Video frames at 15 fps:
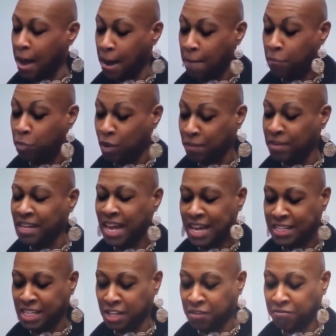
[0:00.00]
at North
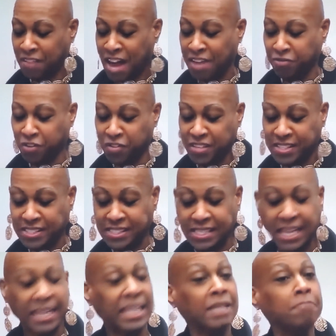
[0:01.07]
Carolina A&T
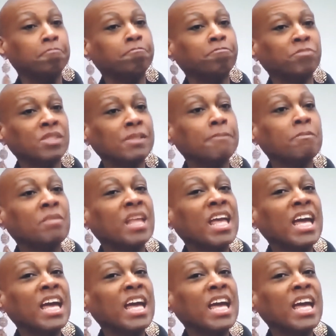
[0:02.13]
State University.